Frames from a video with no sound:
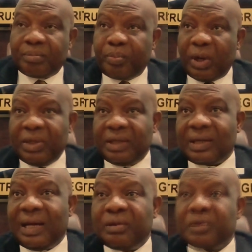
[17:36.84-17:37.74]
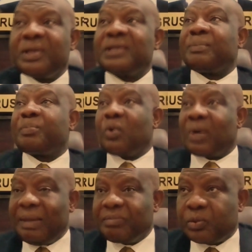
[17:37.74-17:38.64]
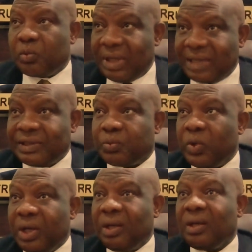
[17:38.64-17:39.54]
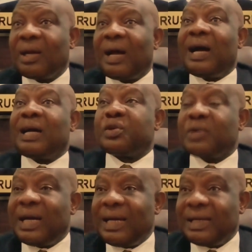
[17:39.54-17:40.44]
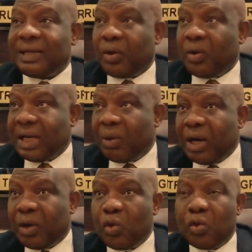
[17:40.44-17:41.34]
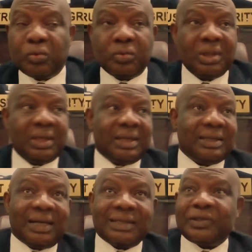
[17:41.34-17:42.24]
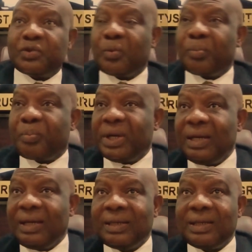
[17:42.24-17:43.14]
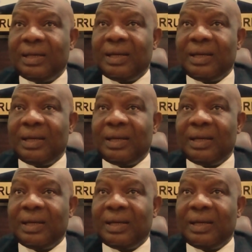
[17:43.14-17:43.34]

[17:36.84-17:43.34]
public literacy programs, that is, we are trying on our own, that is to bring